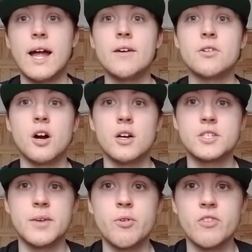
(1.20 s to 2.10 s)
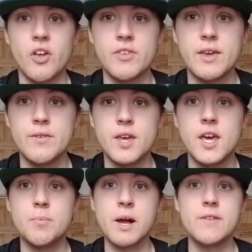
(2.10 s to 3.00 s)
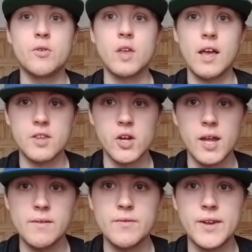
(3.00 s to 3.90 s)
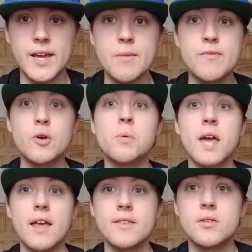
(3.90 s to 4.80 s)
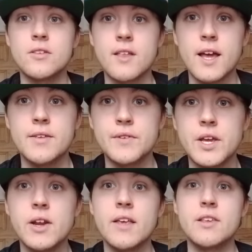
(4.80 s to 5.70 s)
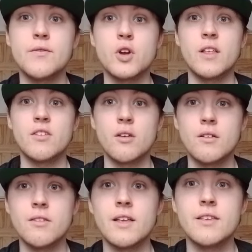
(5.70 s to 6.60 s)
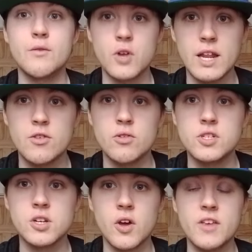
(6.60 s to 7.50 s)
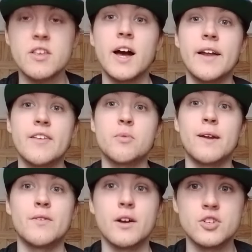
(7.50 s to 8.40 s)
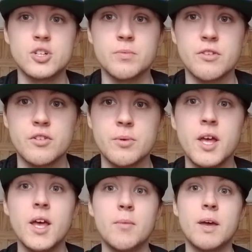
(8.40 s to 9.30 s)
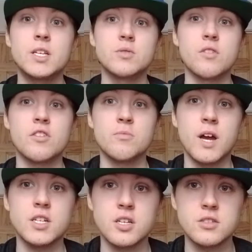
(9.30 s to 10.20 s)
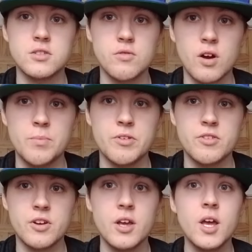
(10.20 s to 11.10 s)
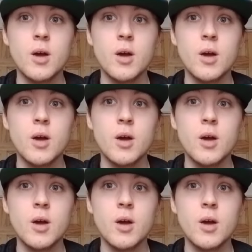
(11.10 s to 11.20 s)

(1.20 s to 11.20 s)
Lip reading: Hello guys, Keyboards on TV here, back for yet another video. Before we get into today's video, let's see if we can hit 200 likes, and as well, if you haven't dropped a sub, make sure to smash that subscribe button.